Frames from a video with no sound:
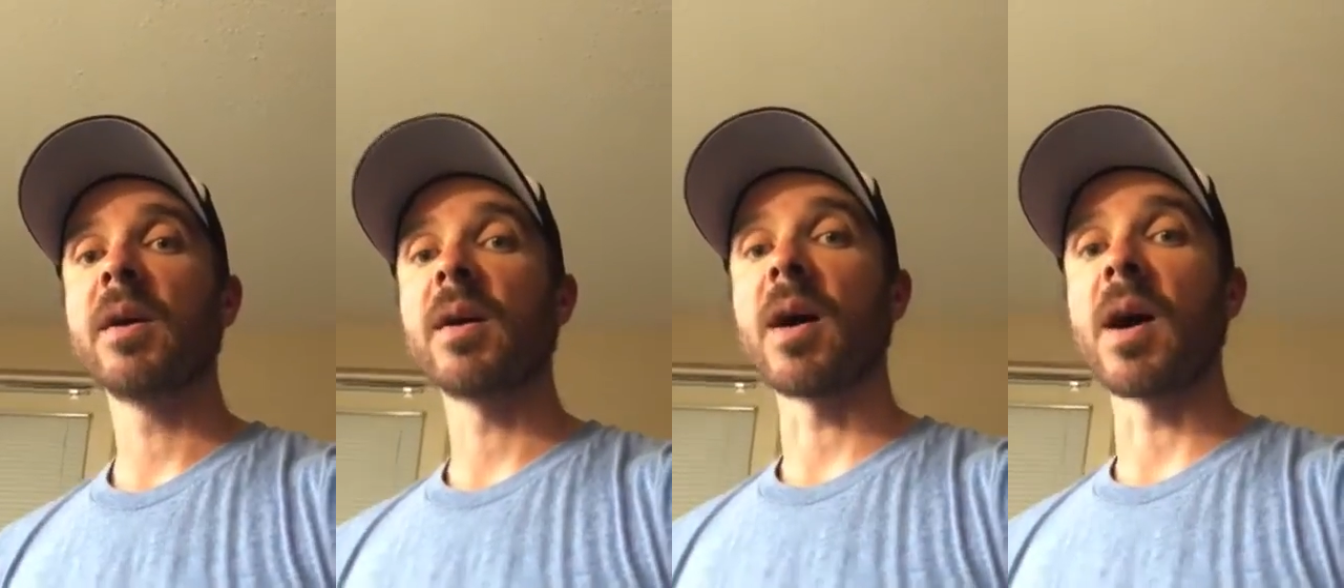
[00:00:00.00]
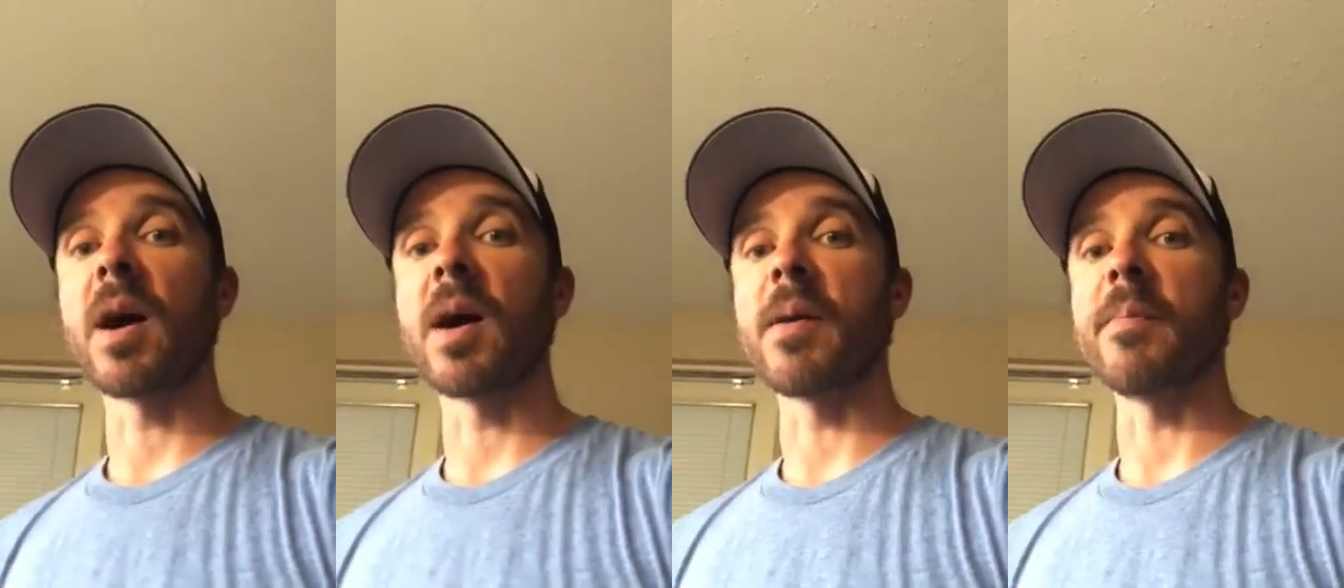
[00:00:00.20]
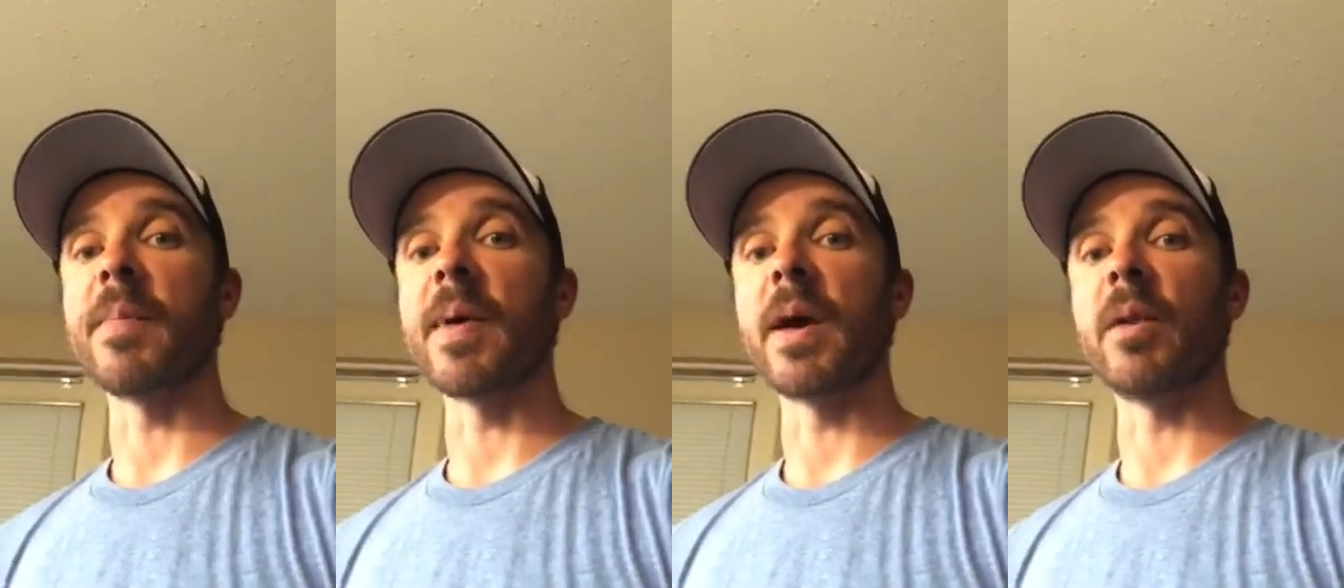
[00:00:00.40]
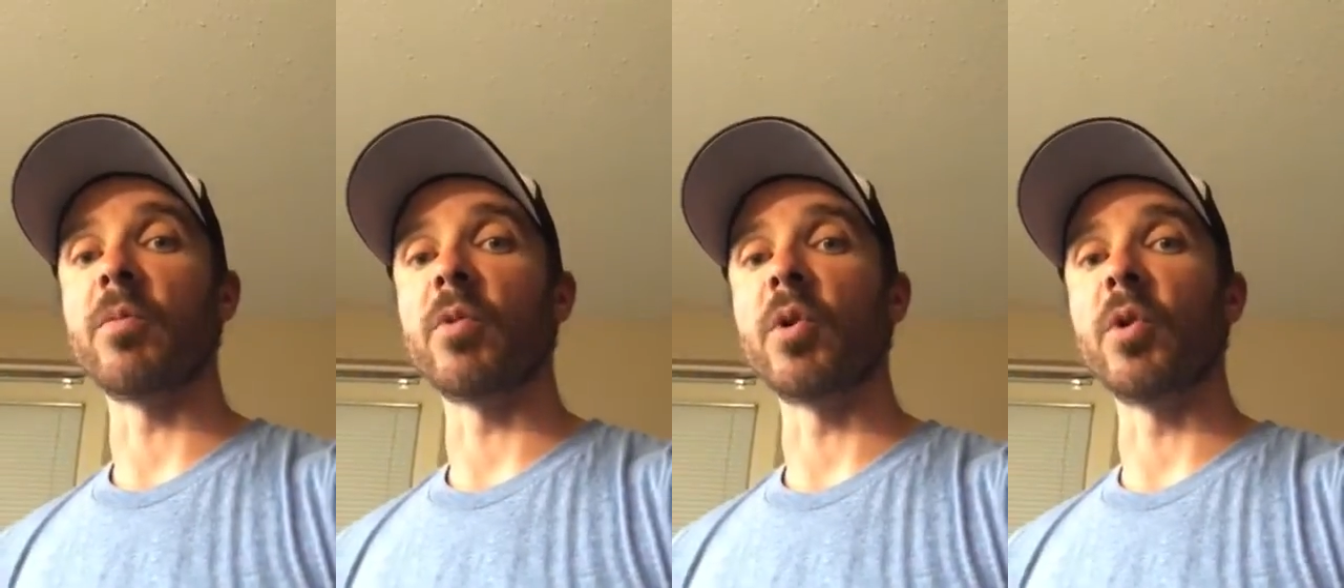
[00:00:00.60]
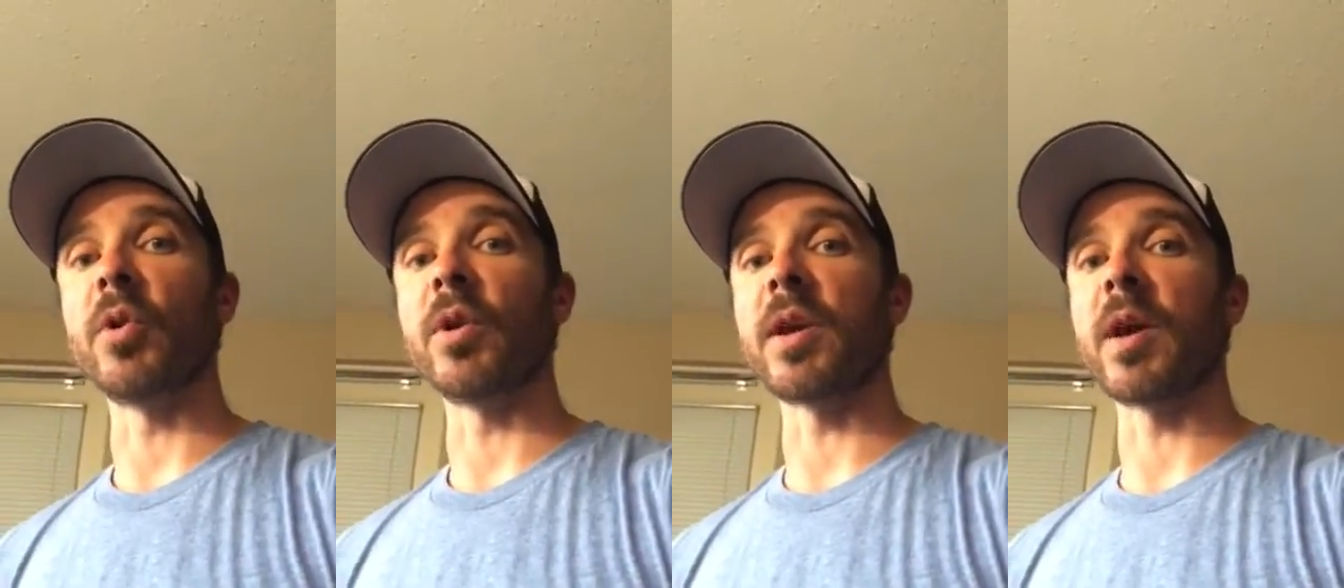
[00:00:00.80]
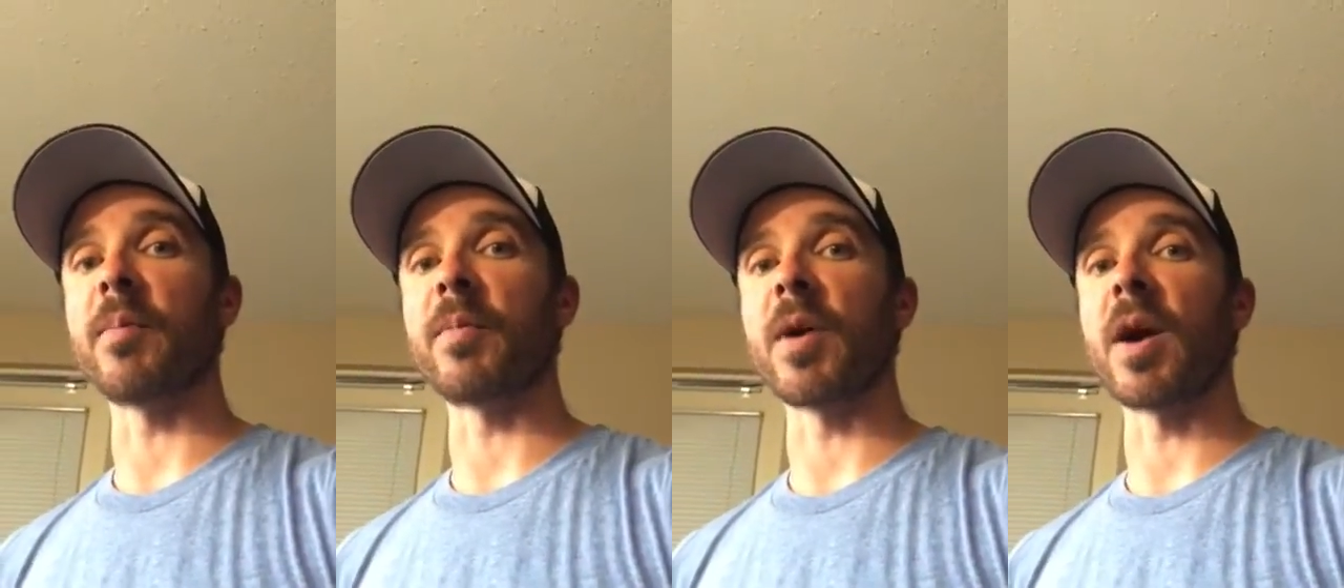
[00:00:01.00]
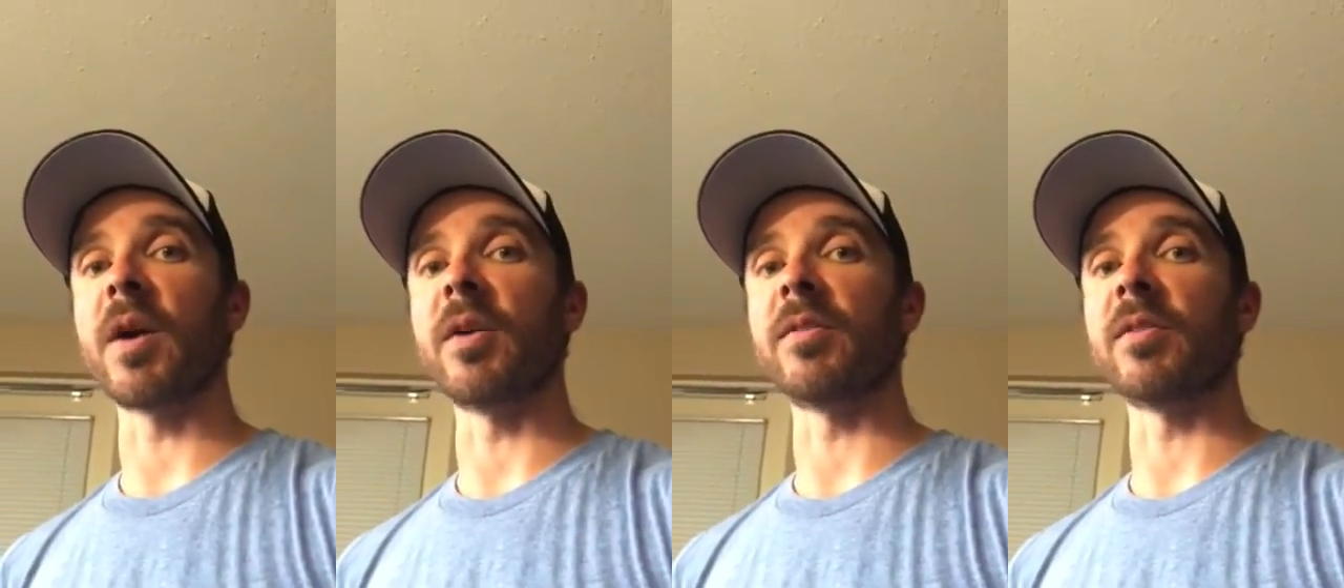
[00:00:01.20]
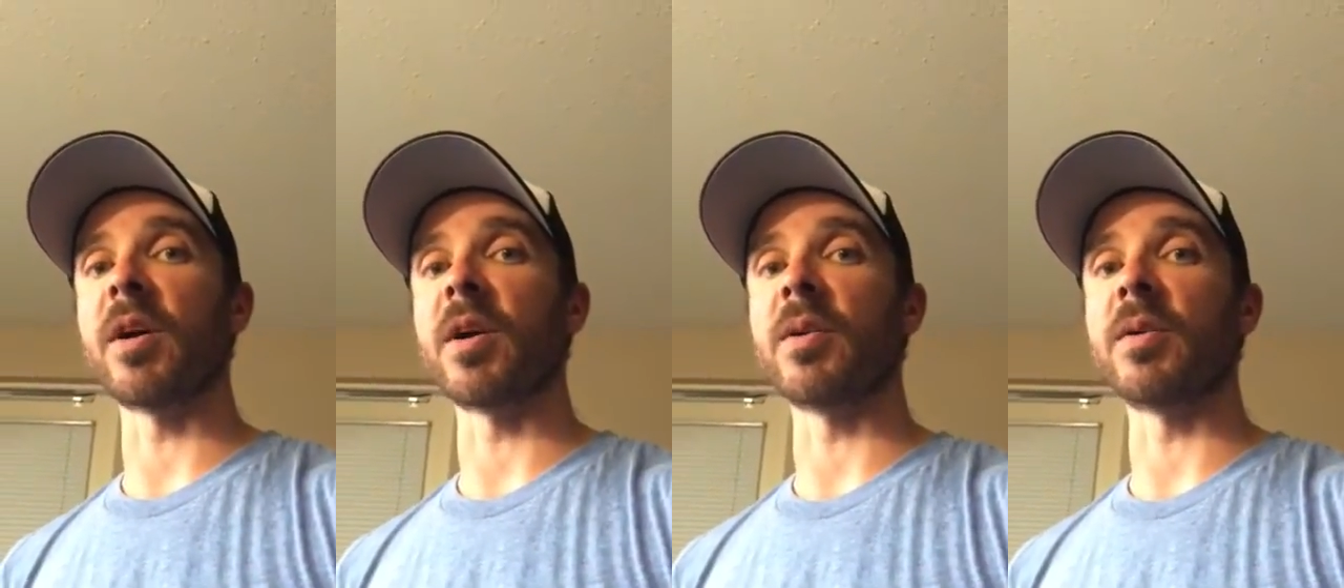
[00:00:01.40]
and really kept
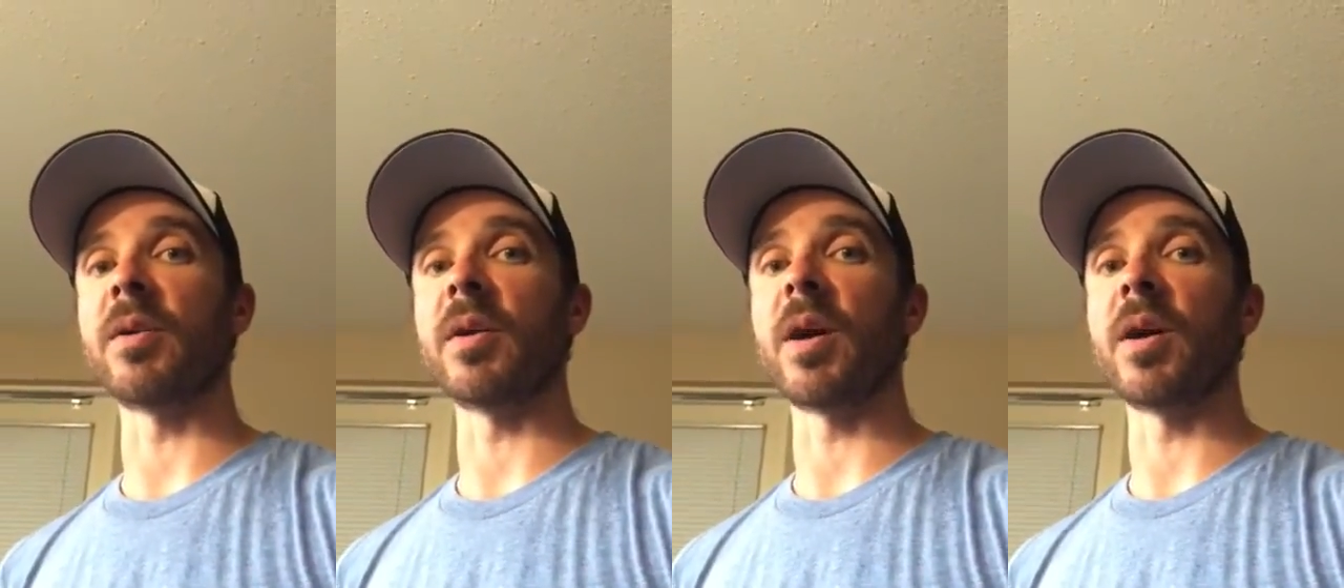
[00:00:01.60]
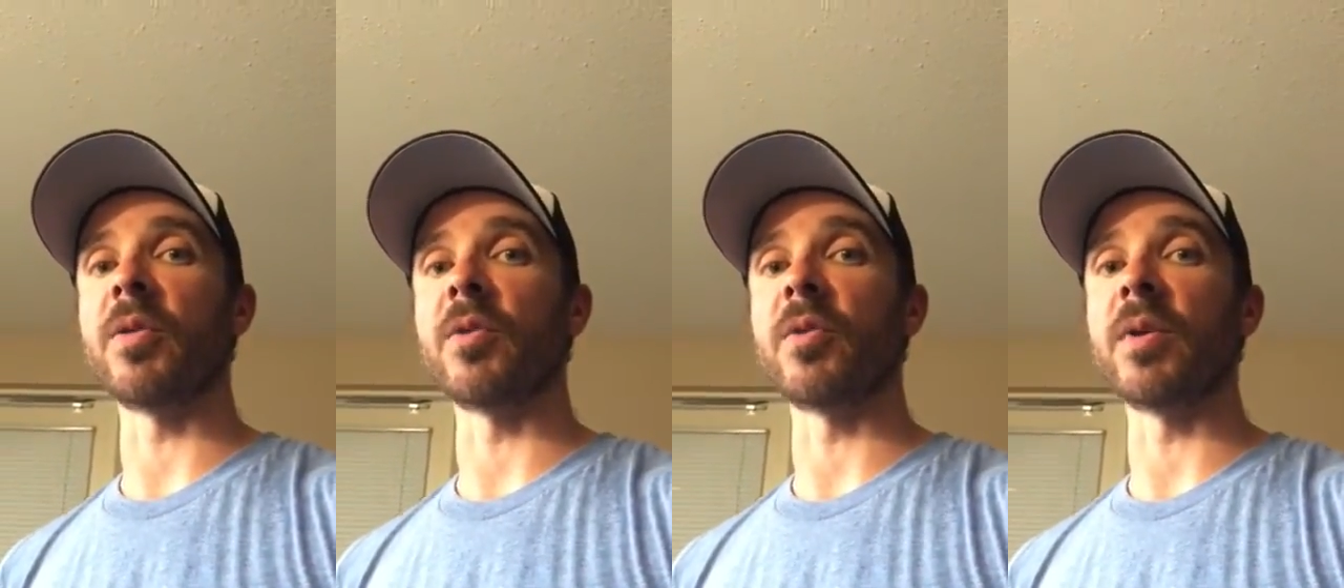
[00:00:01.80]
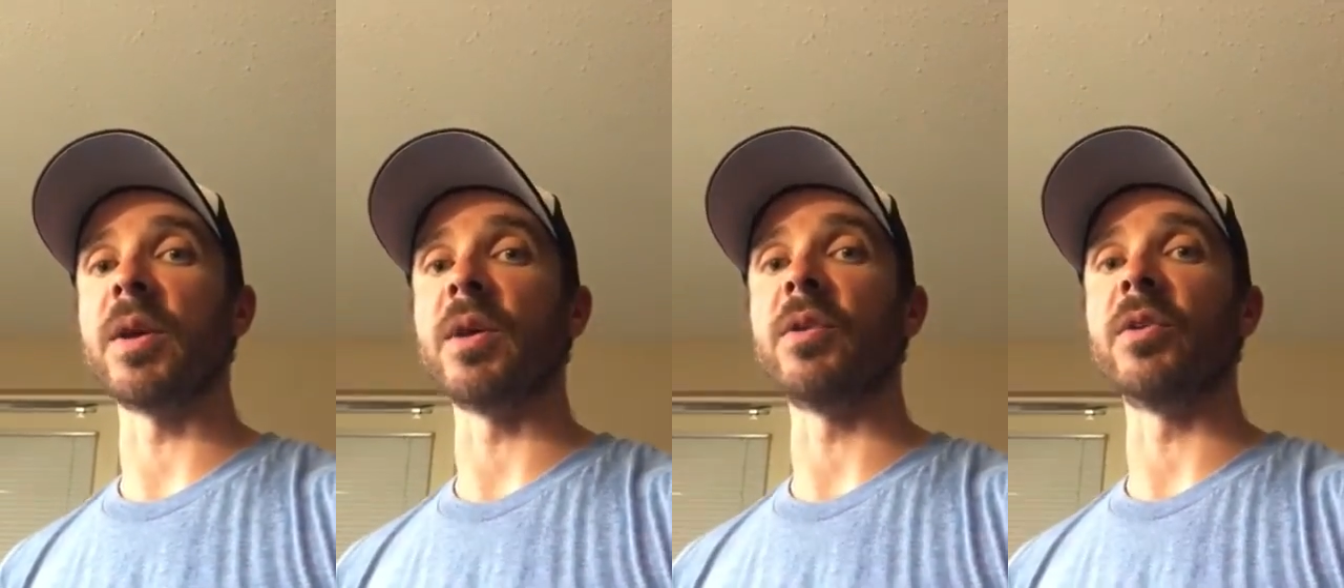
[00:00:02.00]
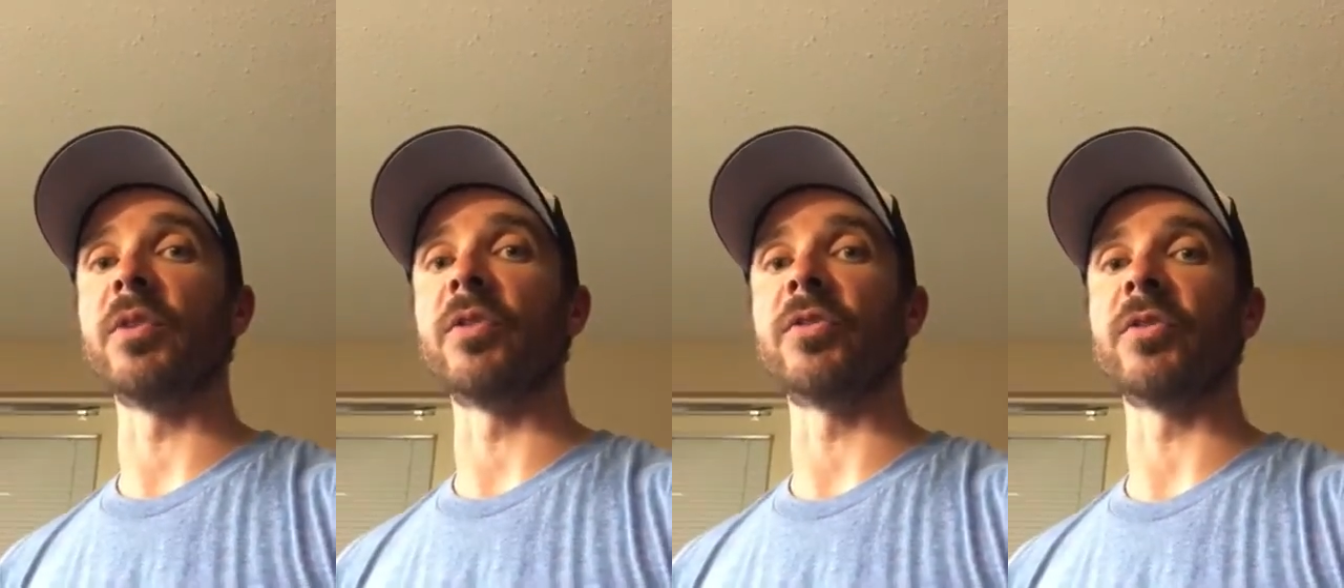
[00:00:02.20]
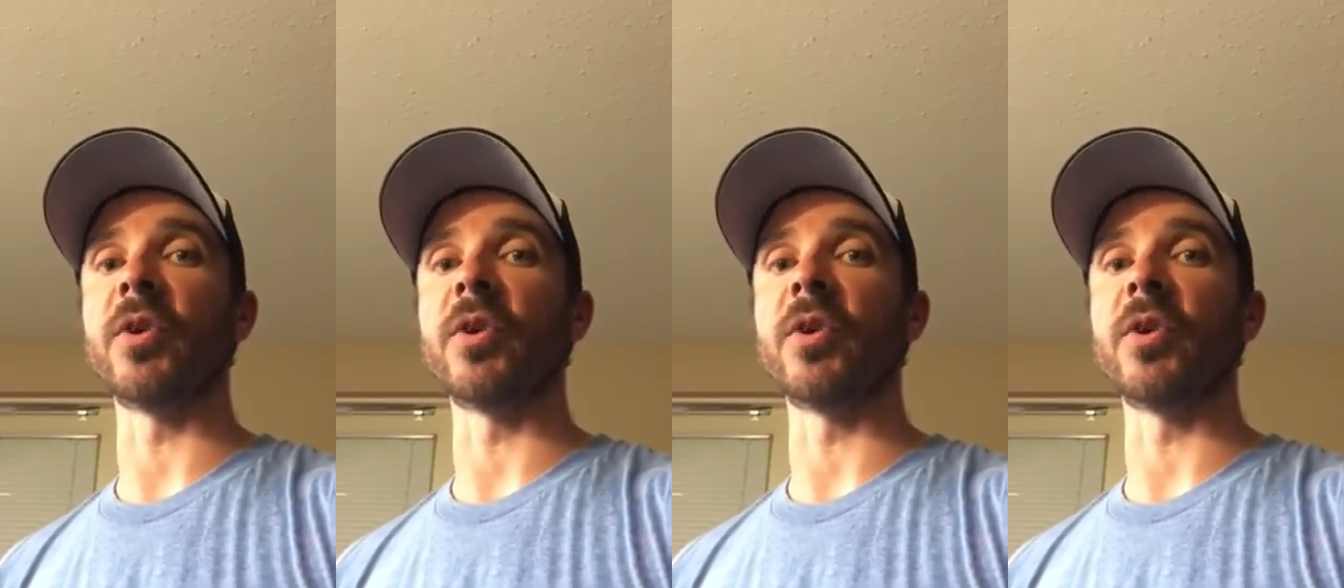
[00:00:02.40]
guys on their heels.